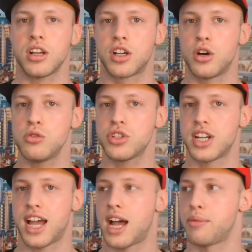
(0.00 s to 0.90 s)
goals and
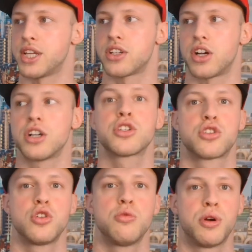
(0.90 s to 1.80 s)
habits are
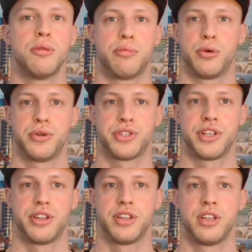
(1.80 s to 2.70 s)
super important.